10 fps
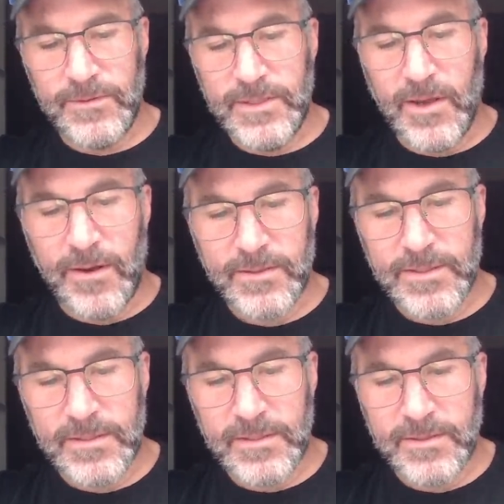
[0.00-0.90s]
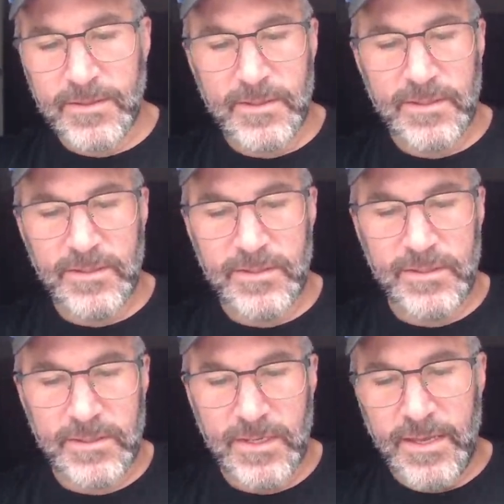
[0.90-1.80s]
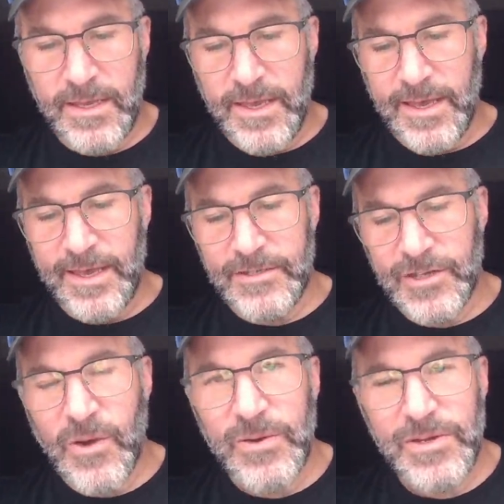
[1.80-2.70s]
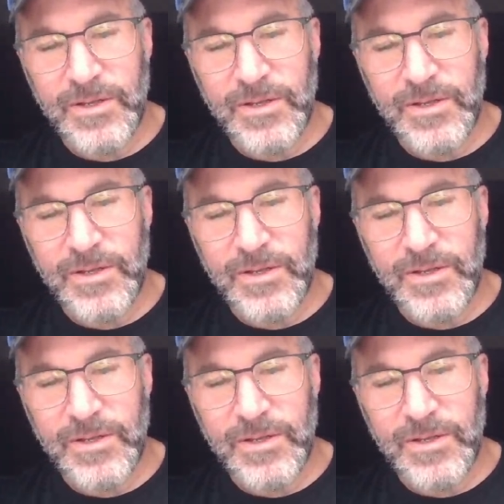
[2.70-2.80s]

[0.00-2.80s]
all these cards, because as you go